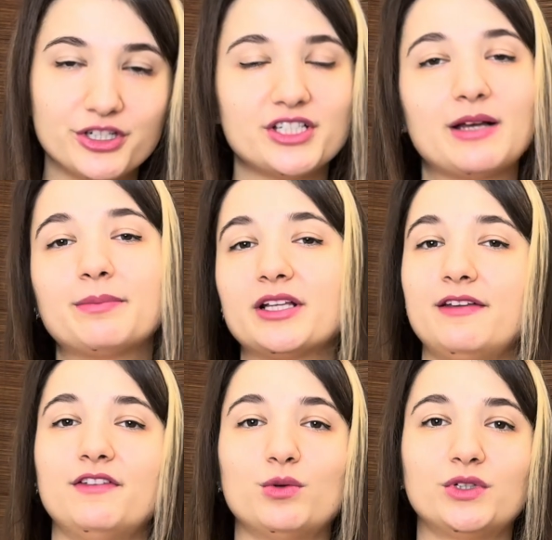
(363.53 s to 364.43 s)
example, if
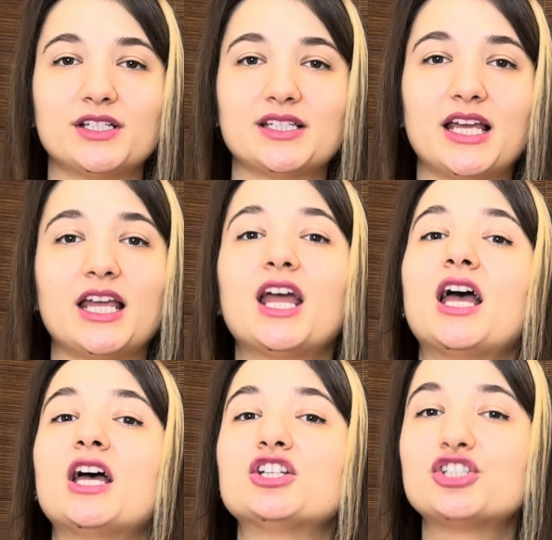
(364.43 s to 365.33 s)
you want to say
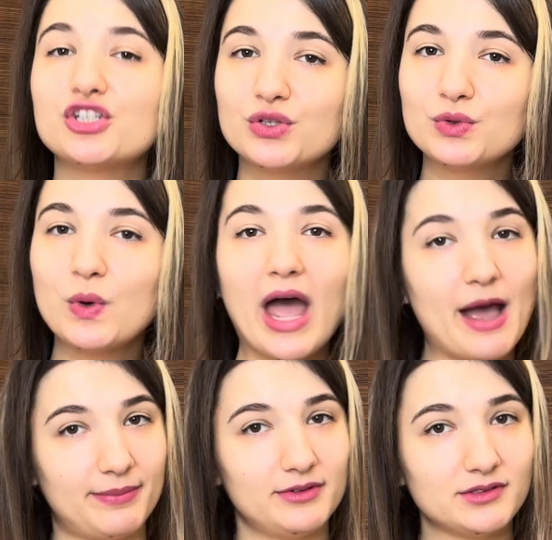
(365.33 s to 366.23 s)
2
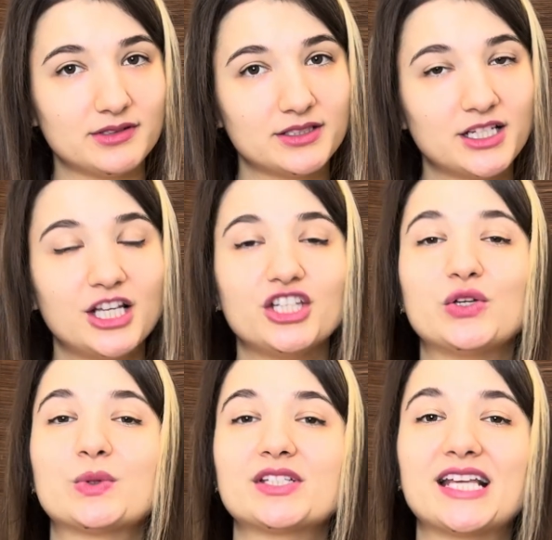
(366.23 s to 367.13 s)
apples, you
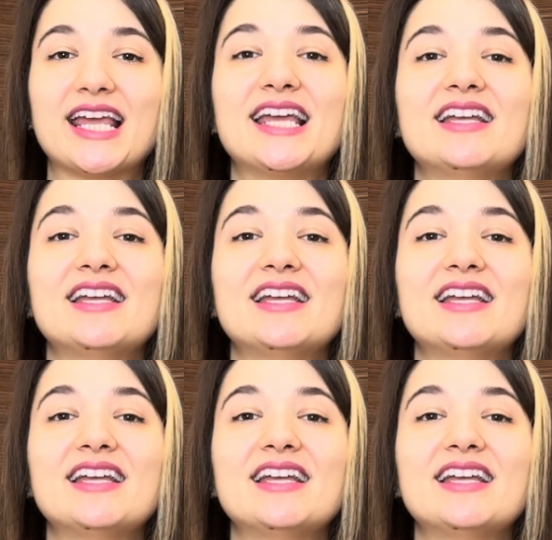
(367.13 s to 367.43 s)
will say